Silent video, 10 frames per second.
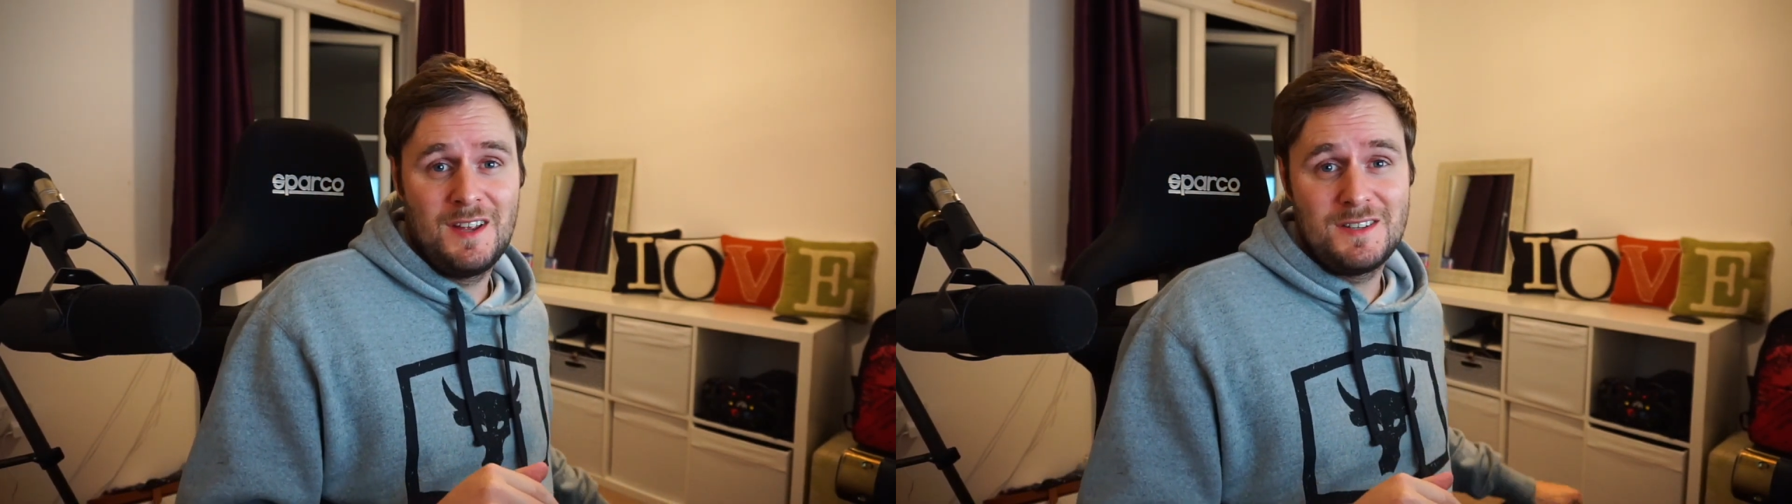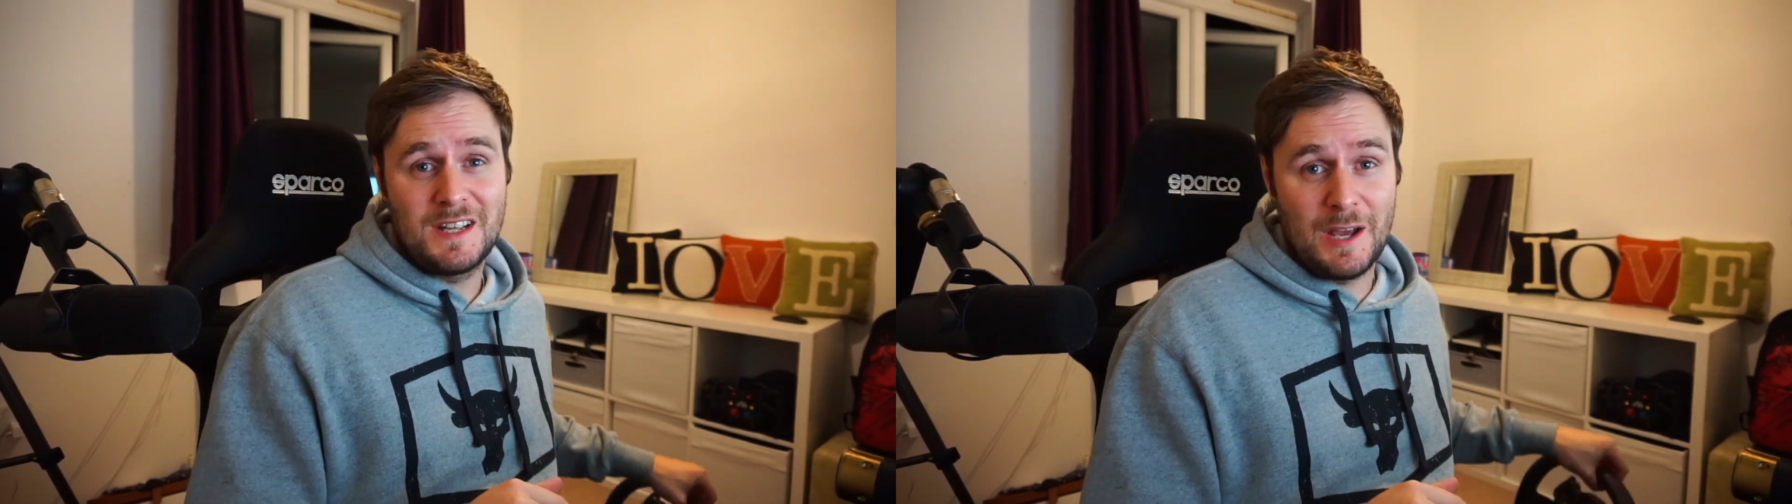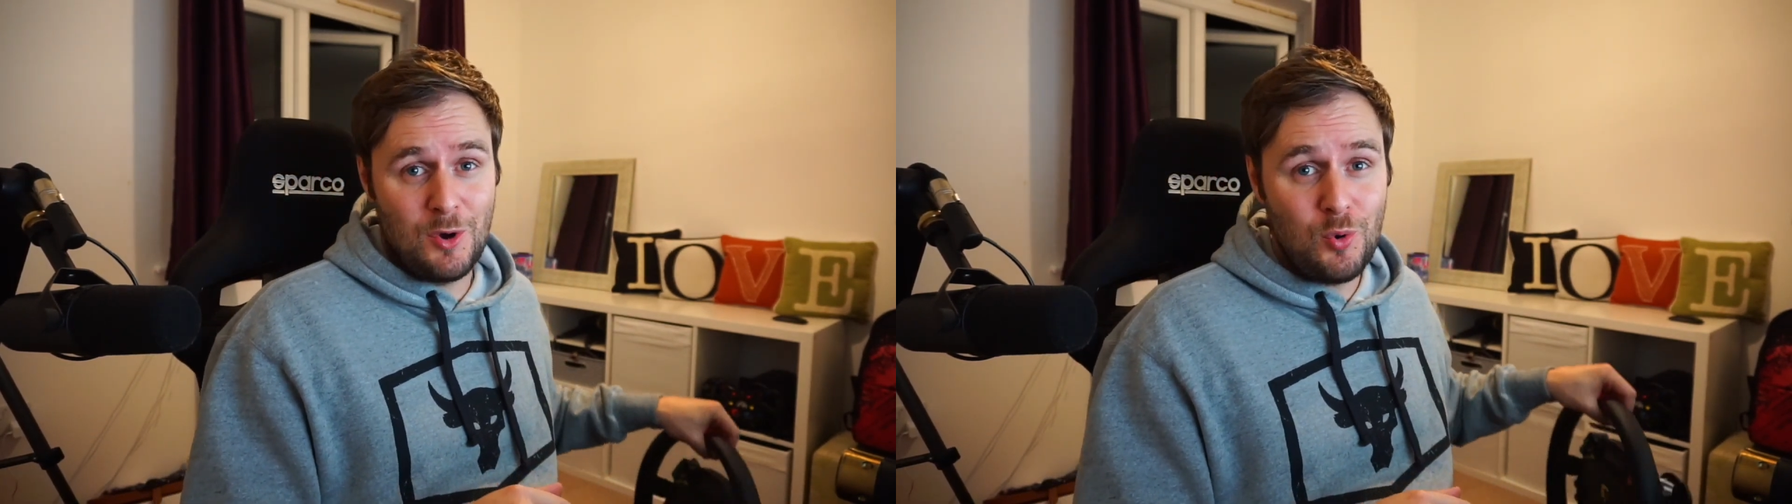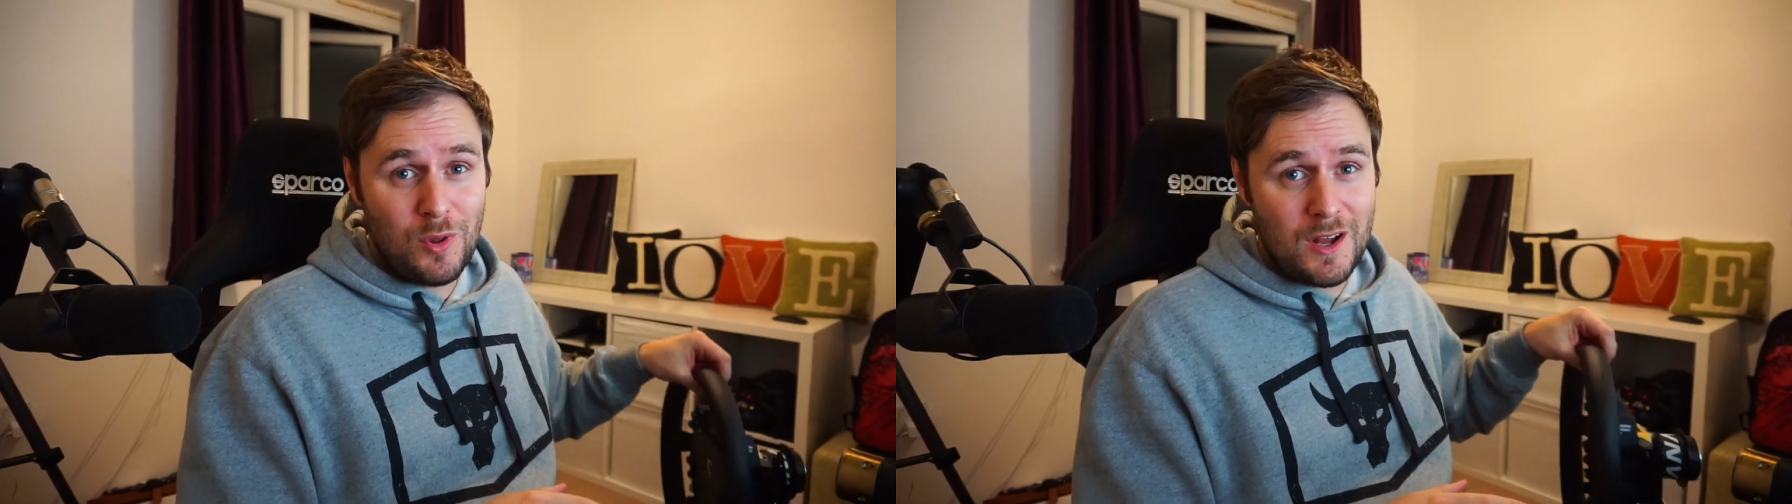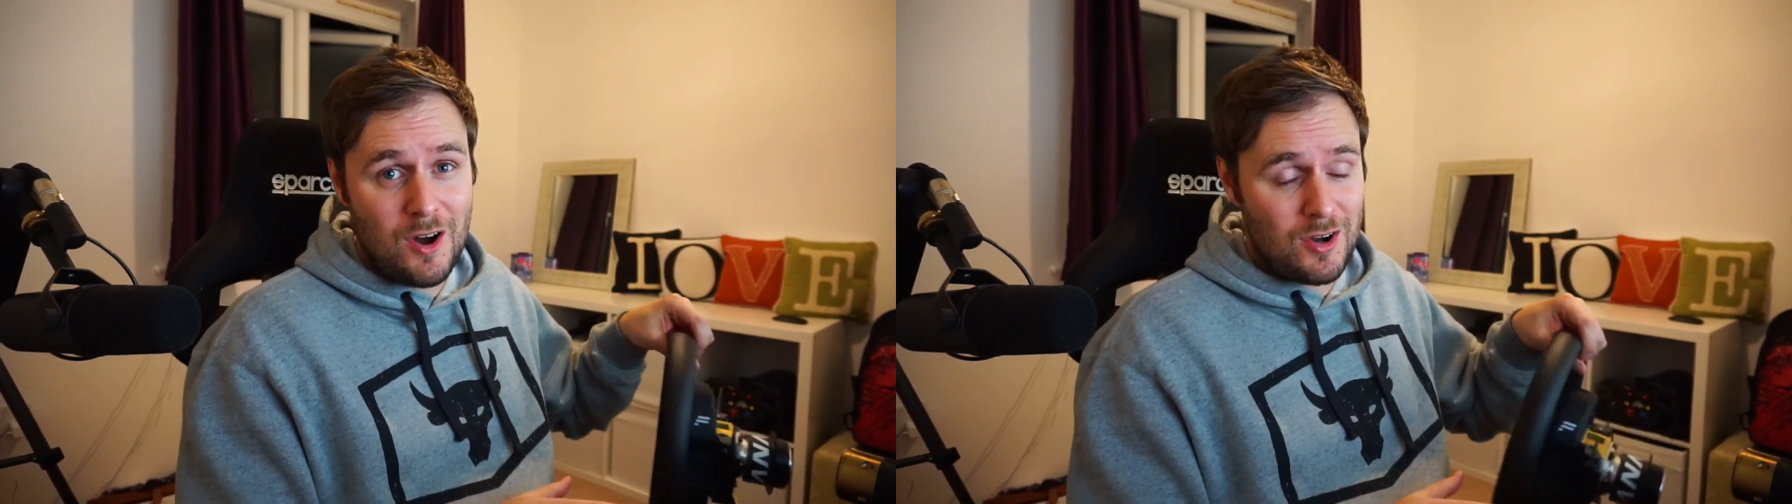to get all the
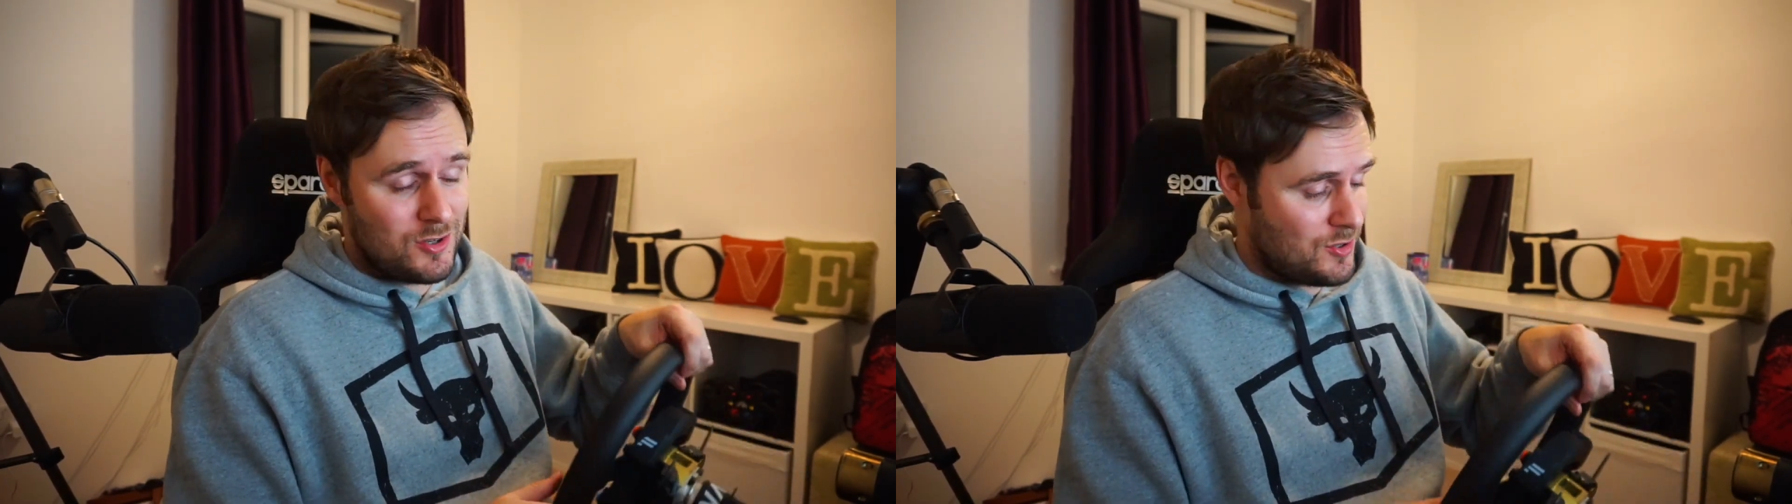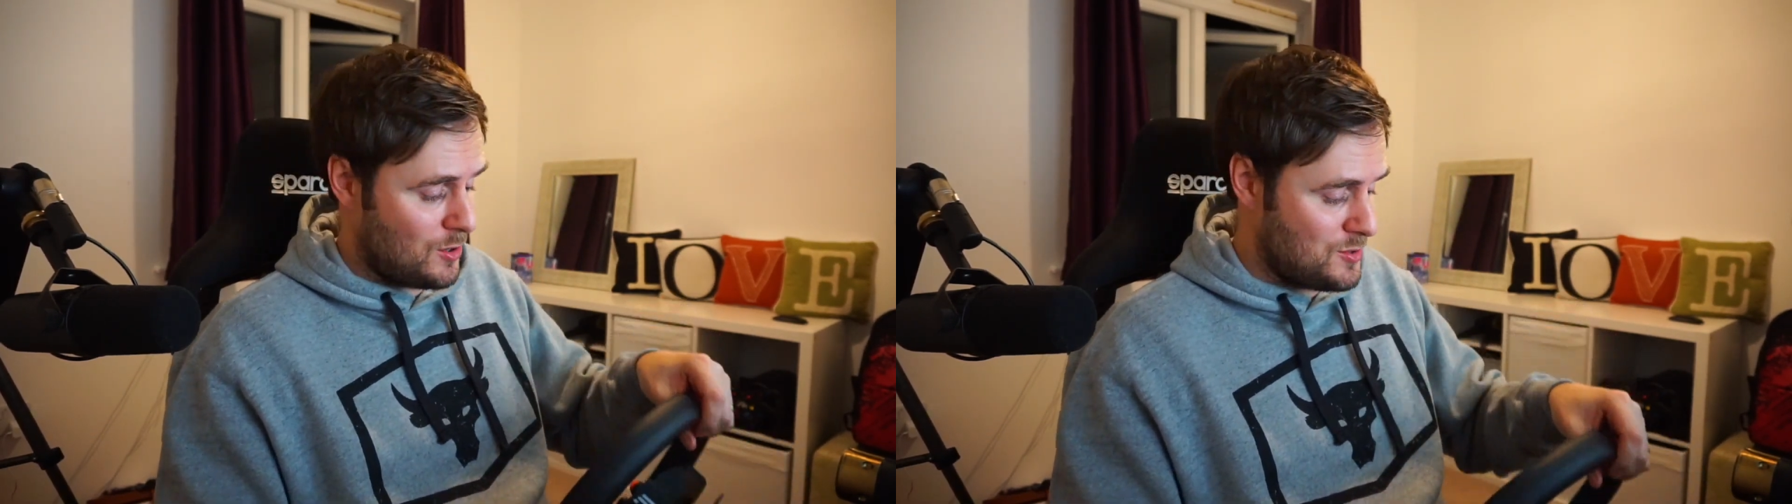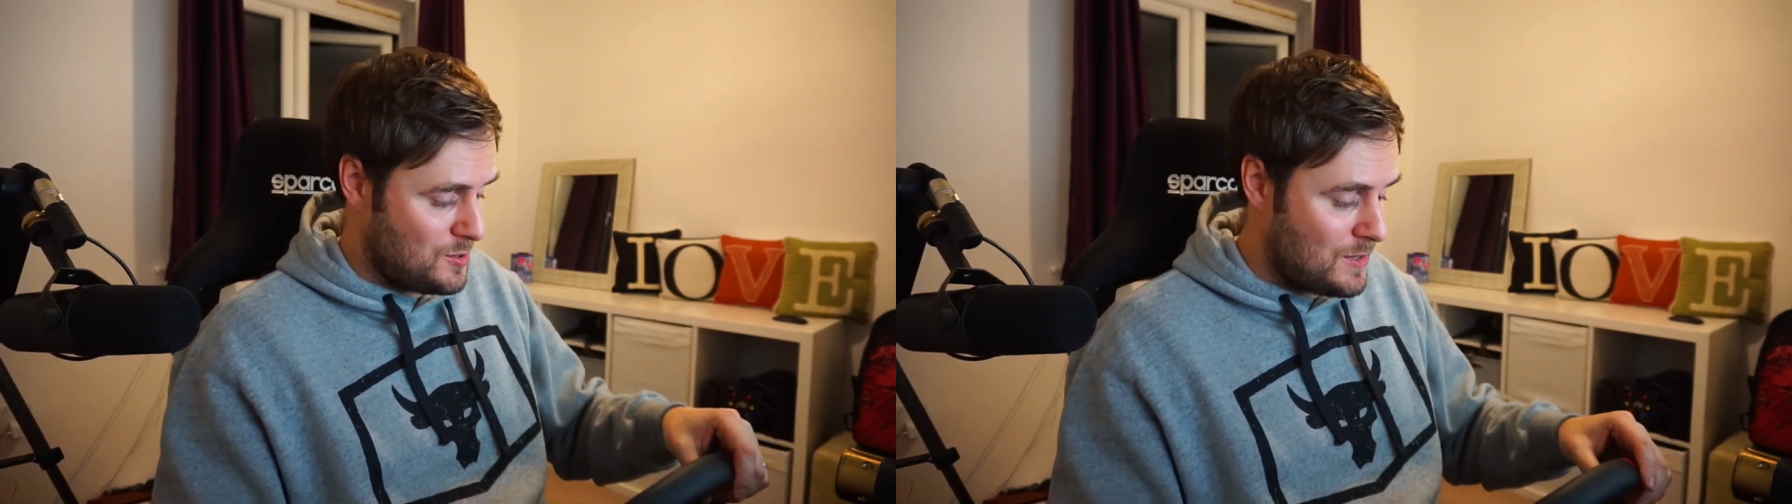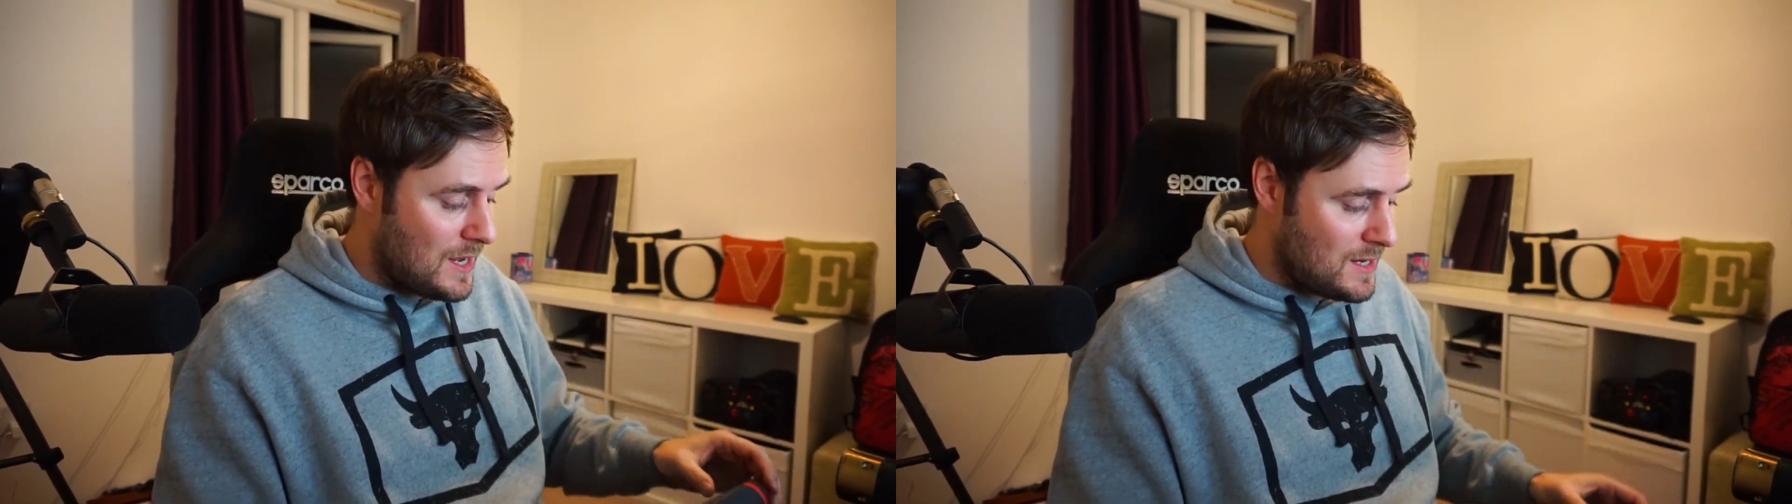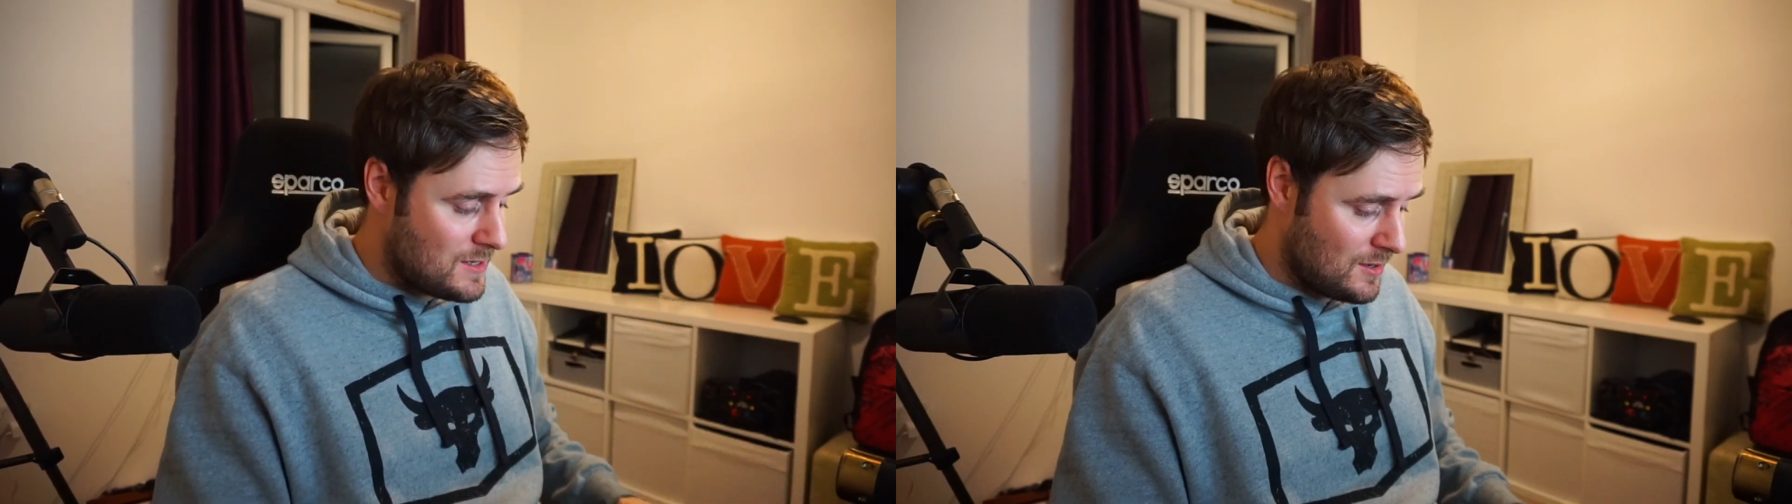car controls you
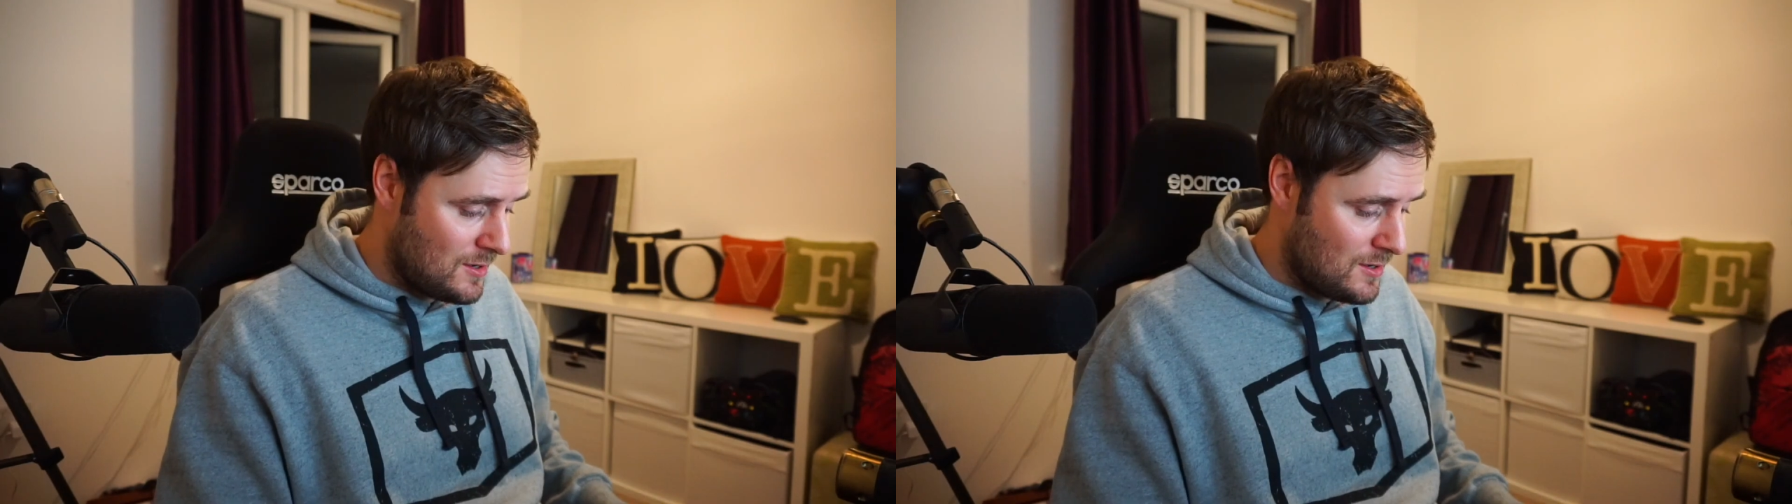need